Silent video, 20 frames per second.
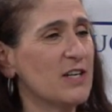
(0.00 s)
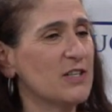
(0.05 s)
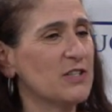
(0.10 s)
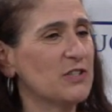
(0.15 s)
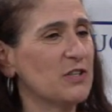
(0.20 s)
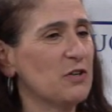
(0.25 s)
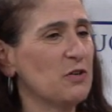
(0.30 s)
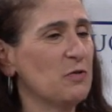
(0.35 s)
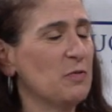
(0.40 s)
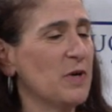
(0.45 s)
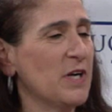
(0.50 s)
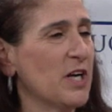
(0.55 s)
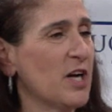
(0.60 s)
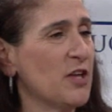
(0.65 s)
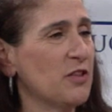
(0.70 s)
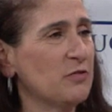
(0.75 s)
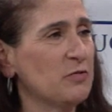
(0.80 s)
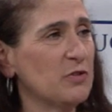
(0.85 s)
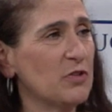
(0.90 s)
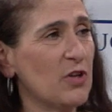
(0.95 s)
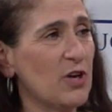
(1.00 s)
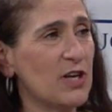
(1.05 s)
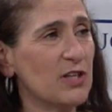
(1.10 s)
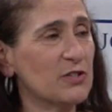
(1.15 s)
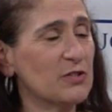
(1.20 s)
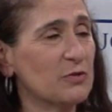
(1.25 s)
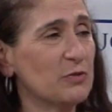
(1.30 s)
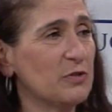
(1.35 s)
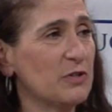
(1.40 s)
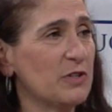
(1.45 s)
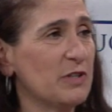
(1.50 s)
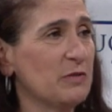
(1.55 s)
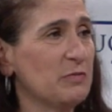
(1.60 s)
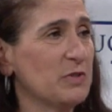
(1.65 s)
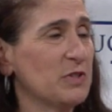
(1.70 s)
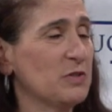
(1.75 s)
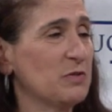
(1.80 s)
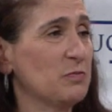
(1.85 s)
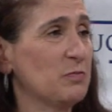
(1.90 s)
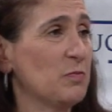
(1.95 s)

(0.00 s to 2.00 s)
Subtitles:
So when I got through law school, it was